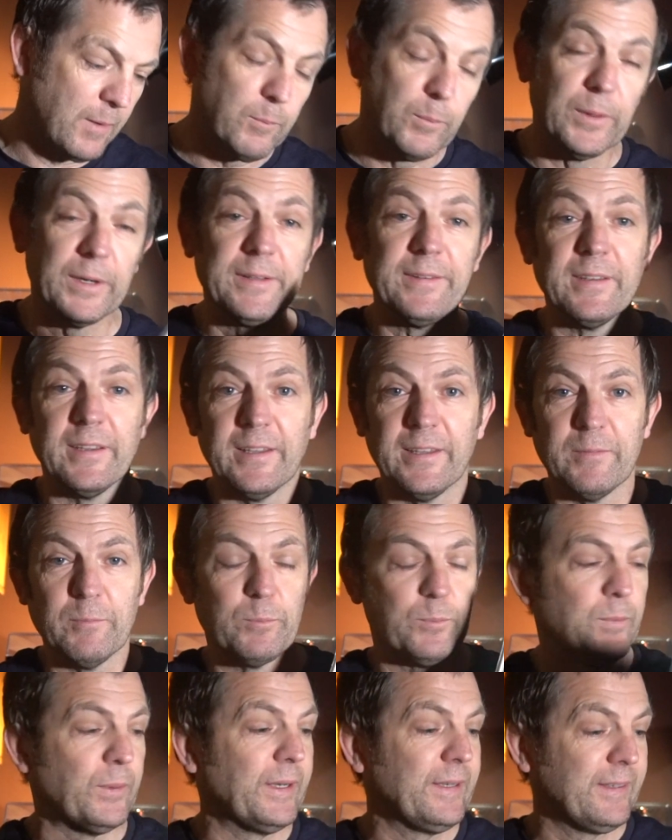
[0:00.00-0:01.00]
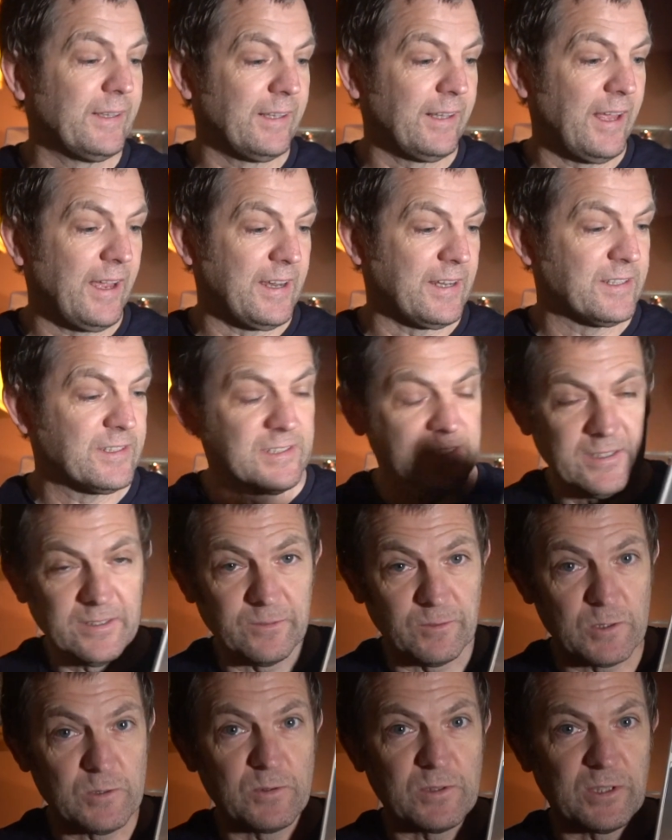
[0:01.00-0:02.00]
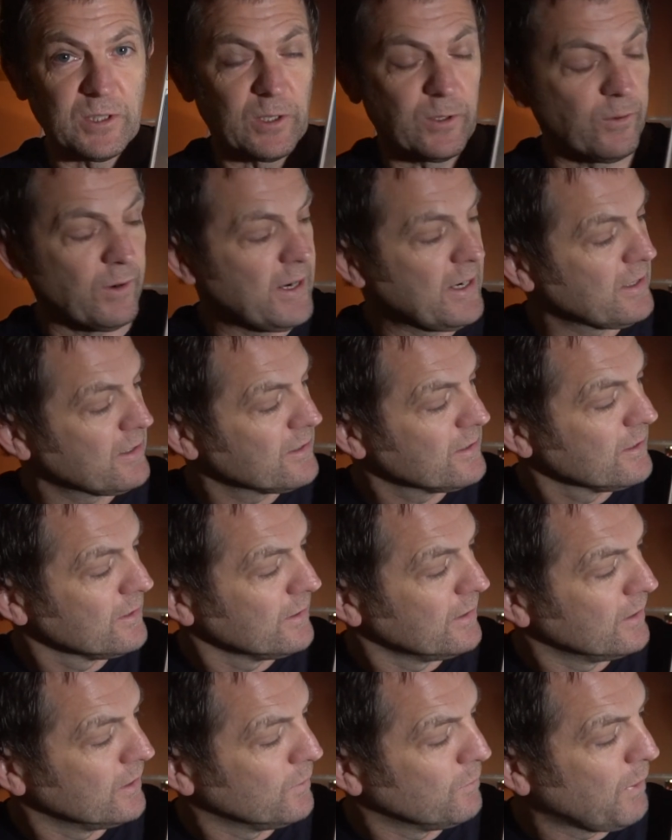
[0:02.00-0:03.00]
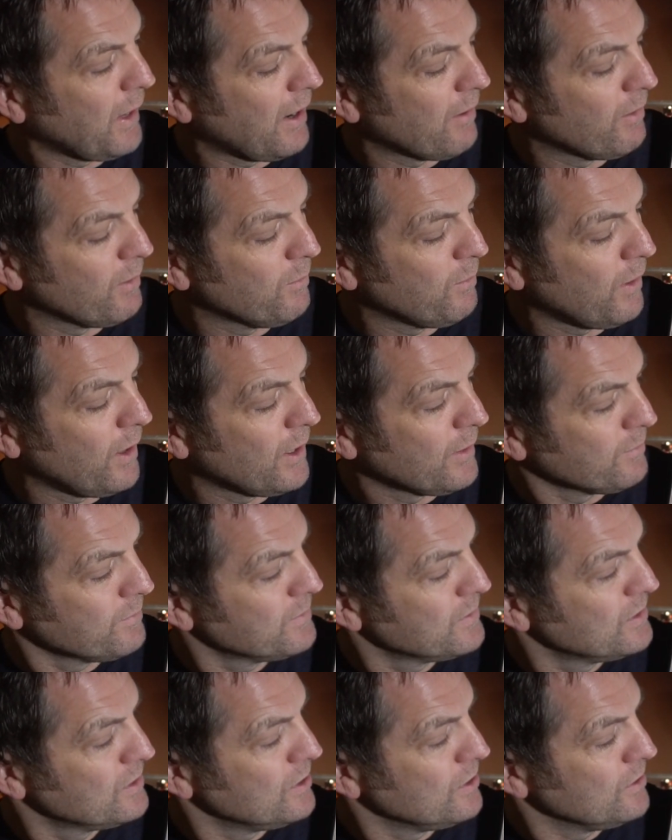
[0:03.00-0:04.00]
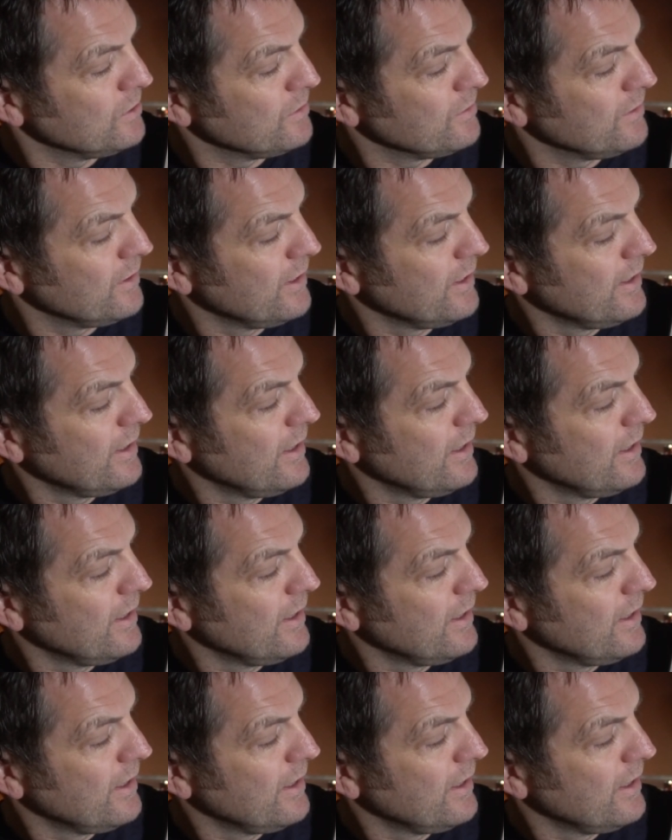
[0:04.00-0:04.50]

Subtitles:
Bring the Light, which was a great little power pop tune.